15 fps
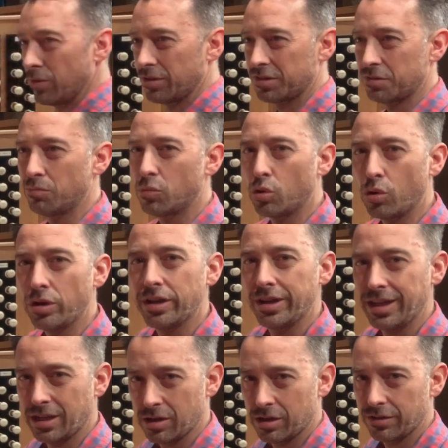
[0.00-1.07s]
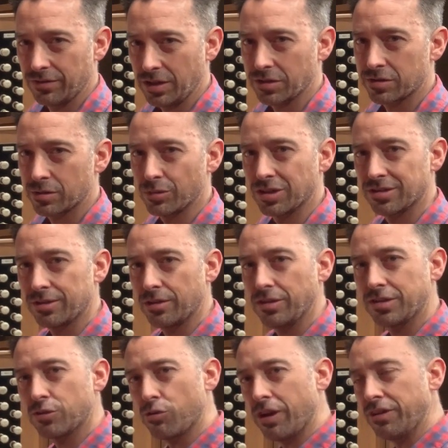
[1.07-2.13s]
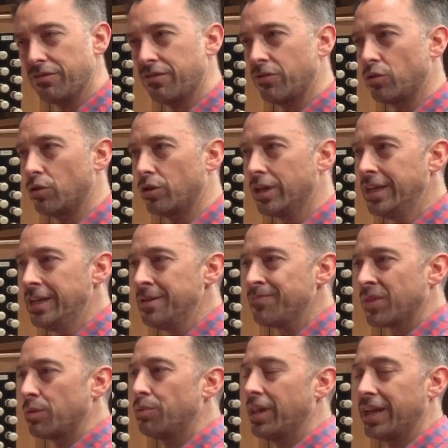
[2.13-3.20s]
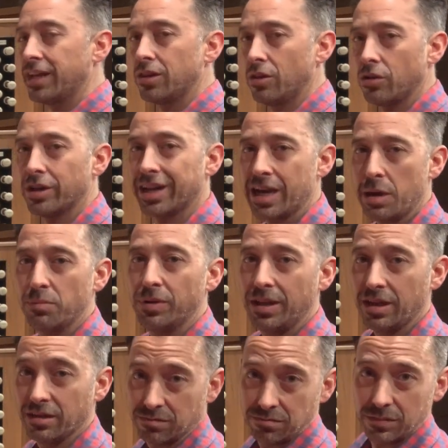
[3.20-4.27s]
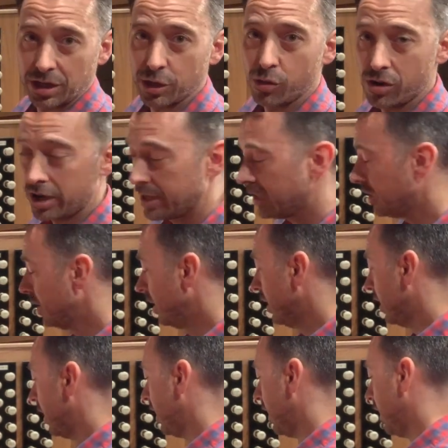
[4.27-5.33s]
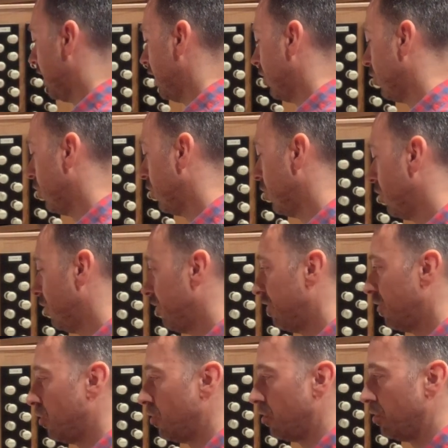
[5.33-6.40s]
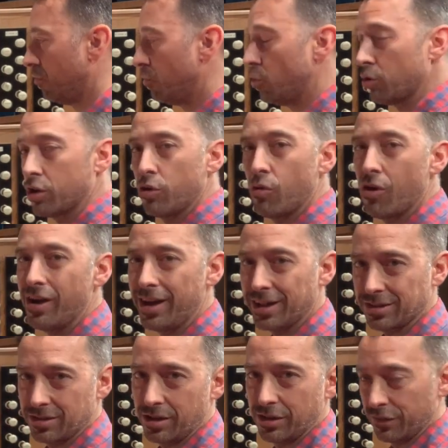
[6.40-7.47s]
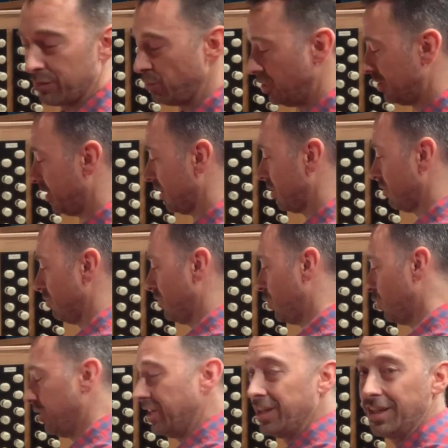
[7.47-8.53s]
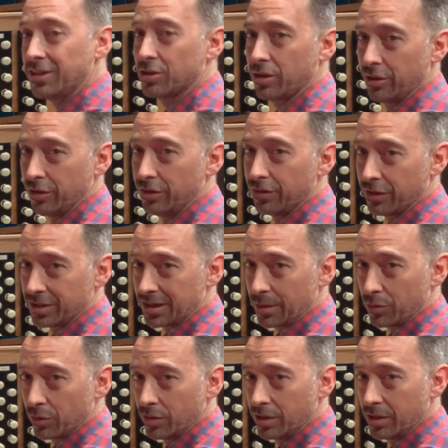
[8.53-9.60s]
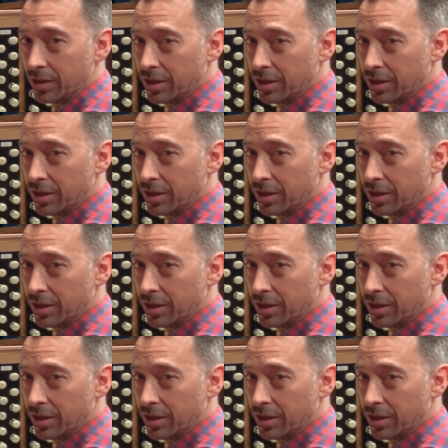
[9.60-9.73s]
smaller kind of instrument, so it's great for playing along accompanying a choir, or for more quiet kind of music, or an interlude, for example.